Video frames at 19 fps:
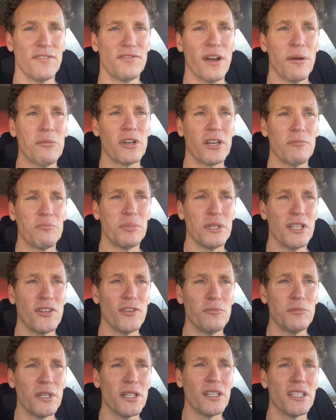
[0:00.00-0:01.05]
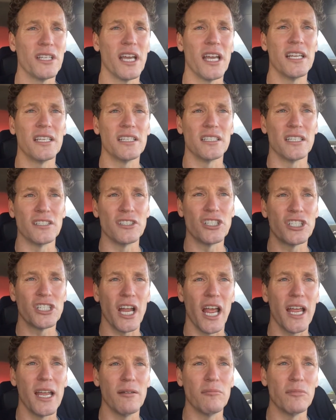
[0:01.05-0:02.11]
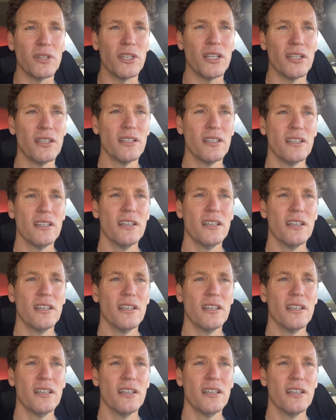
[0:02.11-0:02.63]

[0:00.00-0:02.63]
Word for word: If I'm going to be humiliated and shamed